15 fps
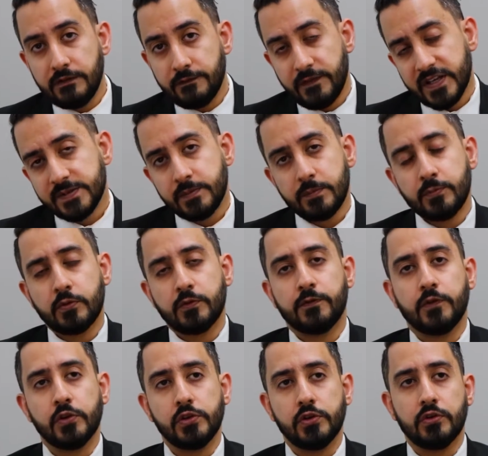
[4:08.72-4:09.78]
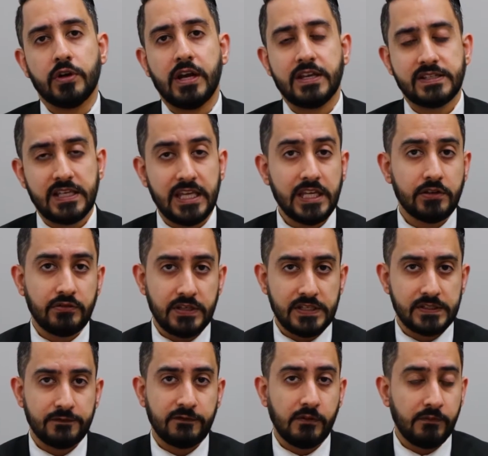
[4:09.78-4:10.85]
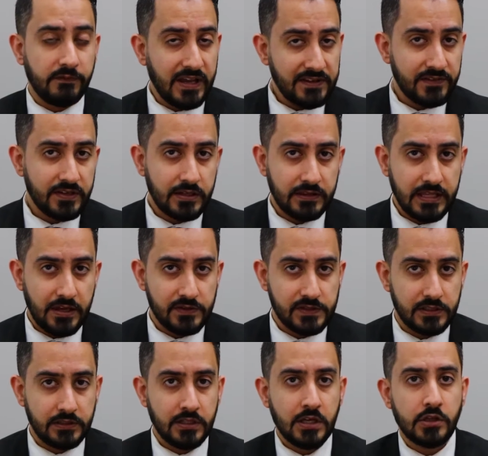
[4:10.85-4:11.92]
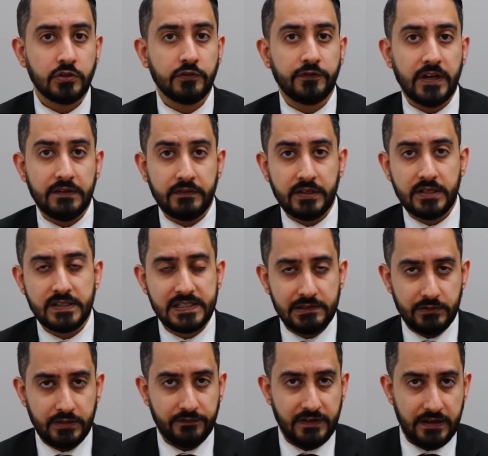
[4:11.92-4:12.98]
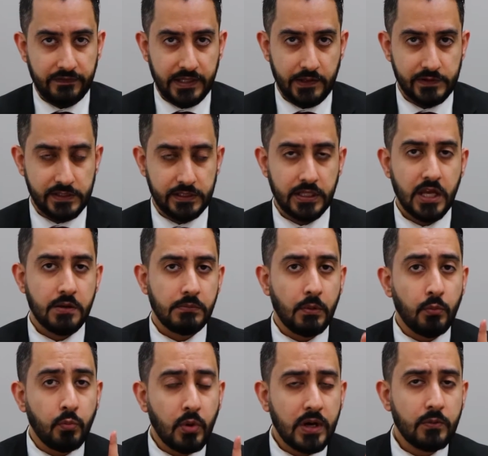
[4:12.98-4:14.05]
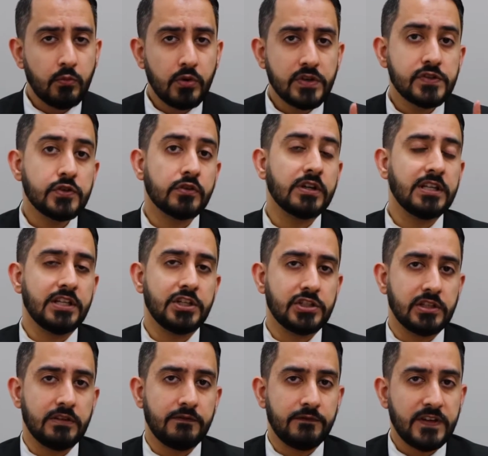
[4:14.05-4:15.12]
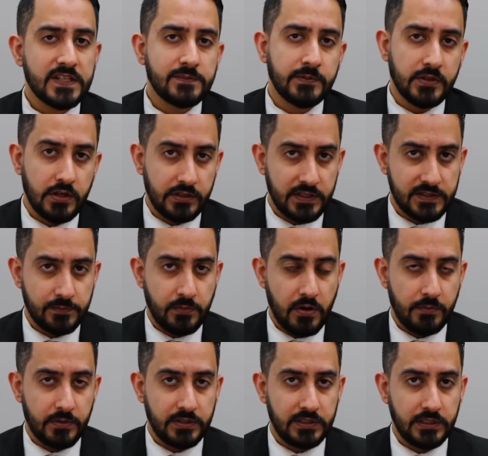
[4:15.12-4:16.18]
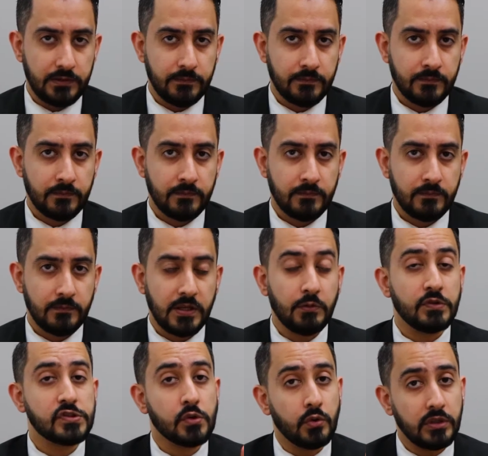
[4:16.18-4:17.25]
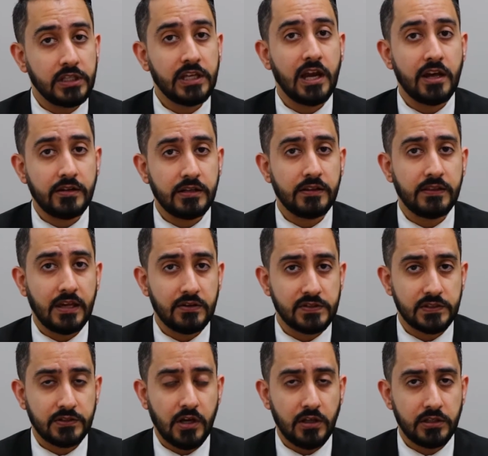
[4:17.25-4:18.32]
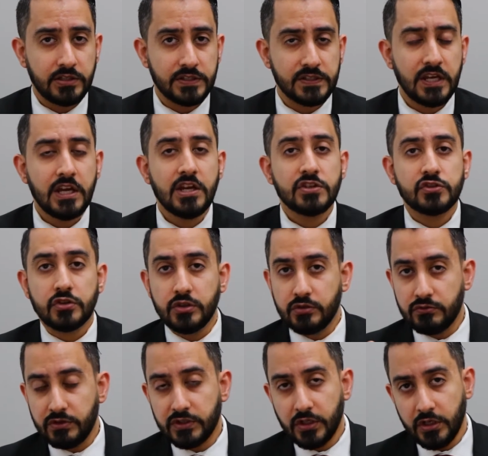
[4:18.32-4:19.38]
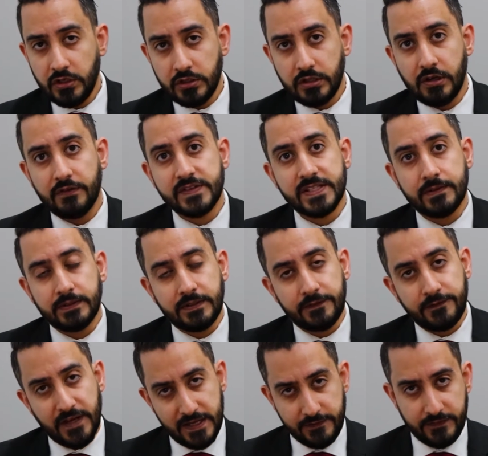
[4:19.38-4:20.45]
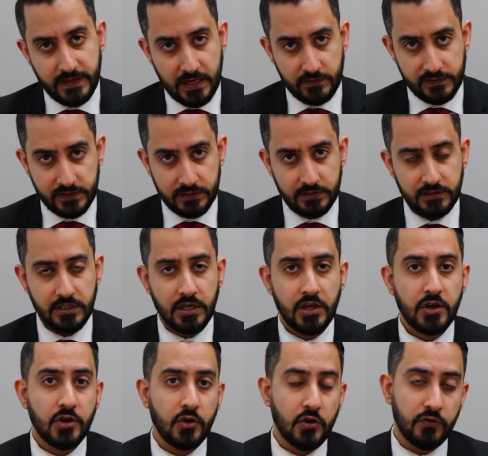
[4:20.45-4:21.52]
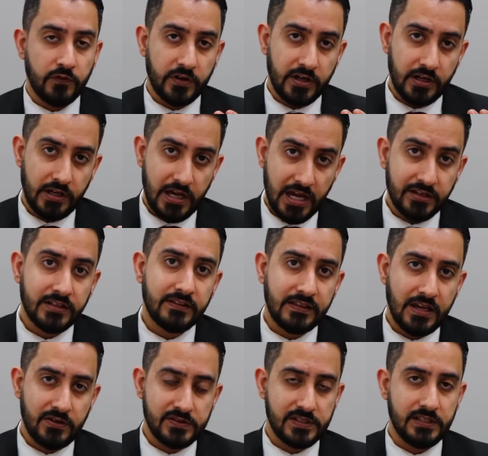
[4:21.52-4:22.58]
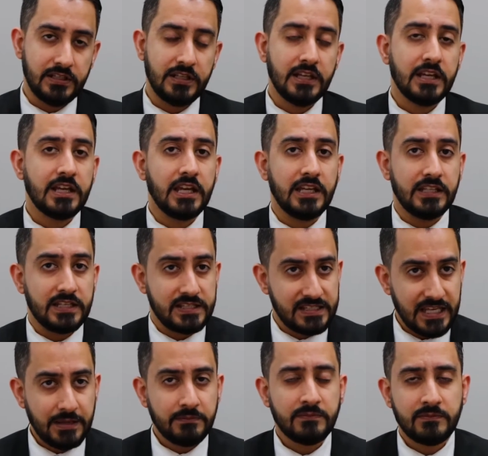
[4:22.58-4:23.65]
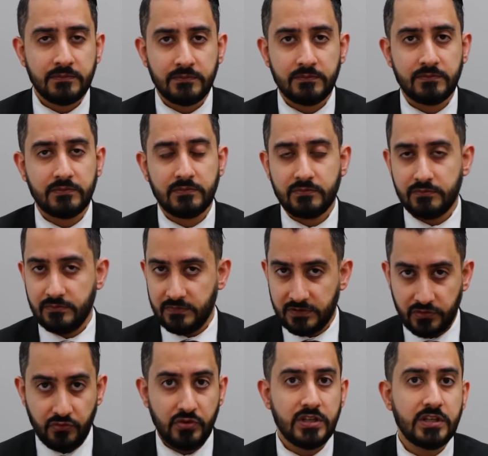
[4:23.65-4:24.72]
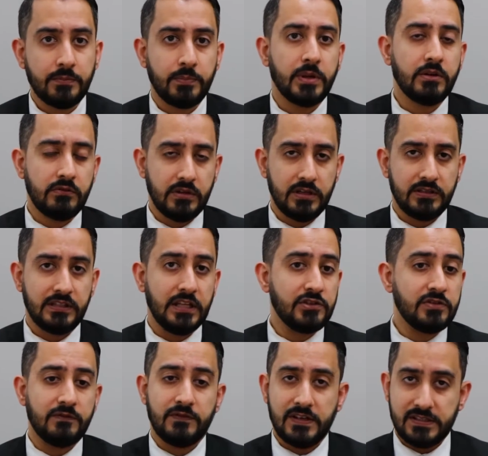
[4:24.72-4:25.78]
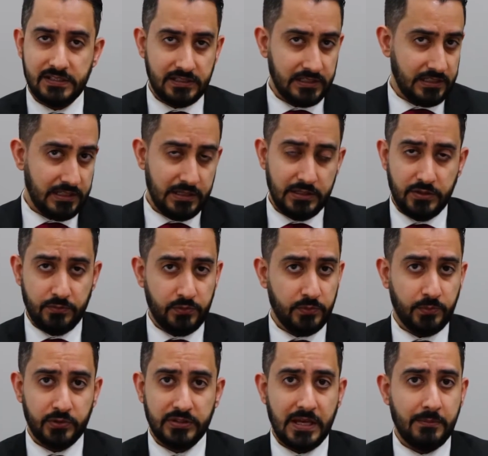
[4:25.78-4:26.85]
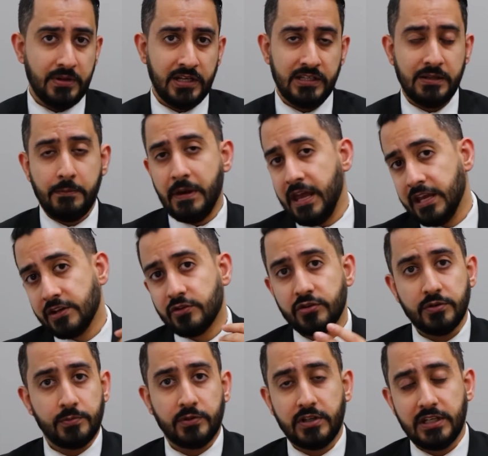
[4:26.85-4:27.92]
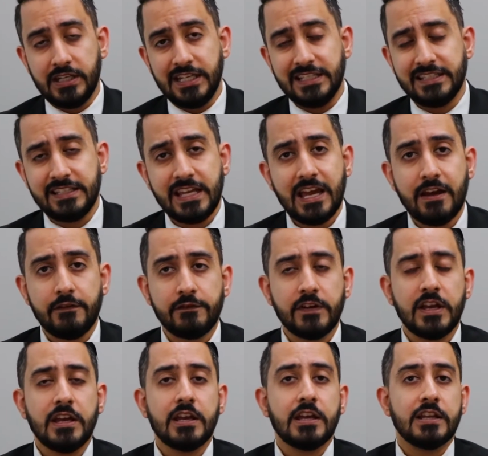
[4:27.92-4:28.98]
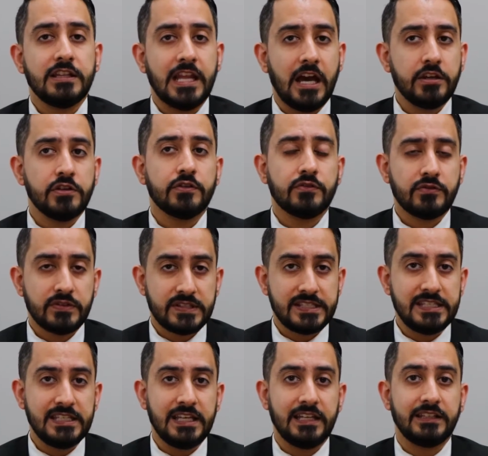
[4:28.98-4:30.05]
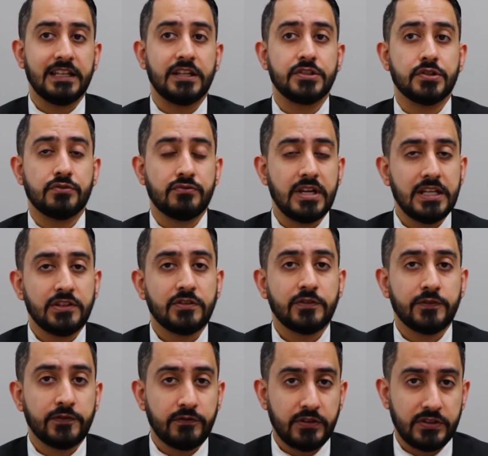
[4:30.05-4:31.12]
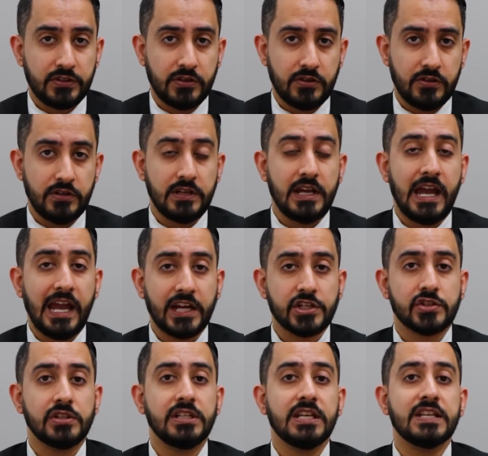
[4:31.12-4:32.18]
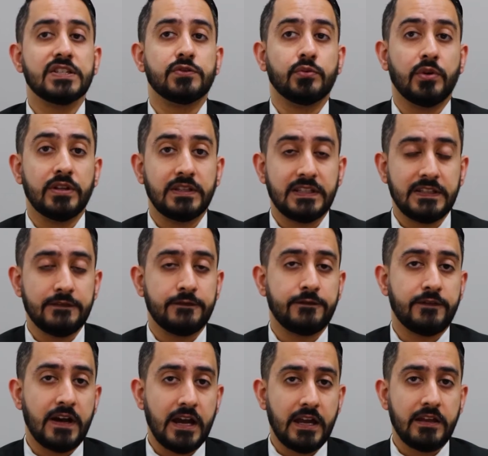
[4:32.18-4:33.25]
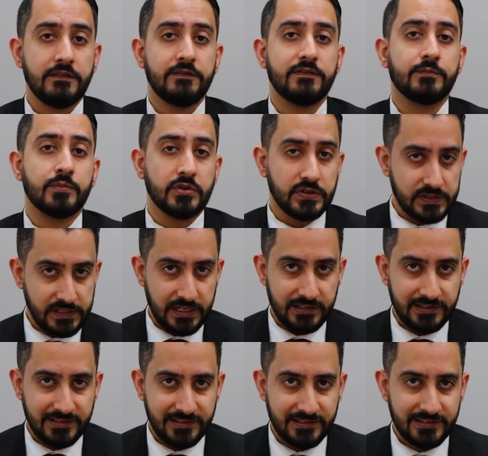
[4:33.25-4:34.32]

investment portfolio has increased from $500,000 to $575,000. But what was your initial investment on this property? It was only $100,000. So your return of $75,000 over $100,000 in the same 3-year period that you invested in, you put that money in the bank or you put it in an ETF, now you're seeing that your rate of return actually is 25%.